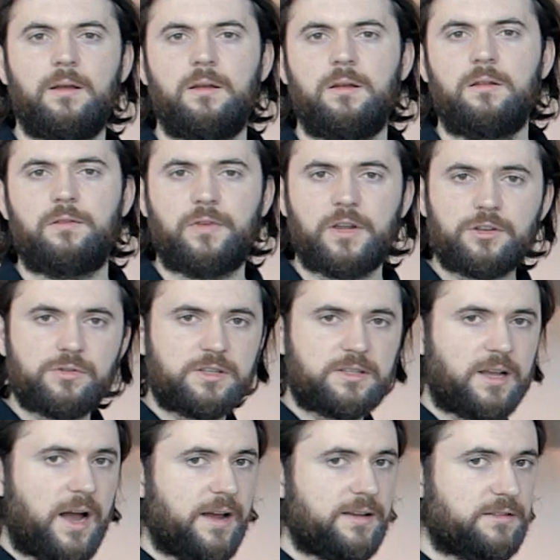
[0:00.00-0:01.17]
The Victory
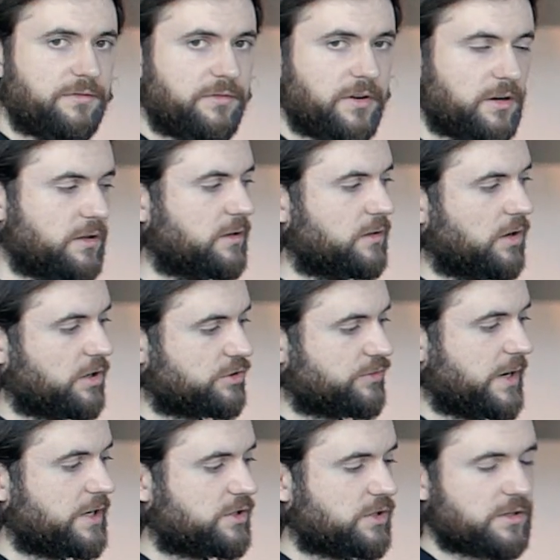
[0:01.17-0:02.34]
Sky is a fairly large
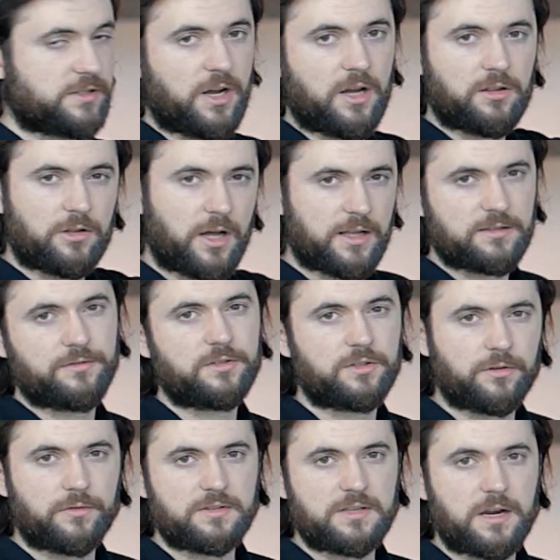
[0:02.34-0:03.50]
range hood. It's got lots of
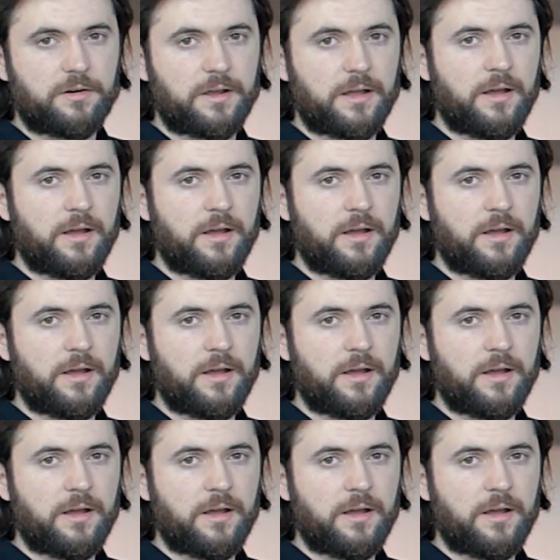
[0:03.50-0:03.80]
surface area.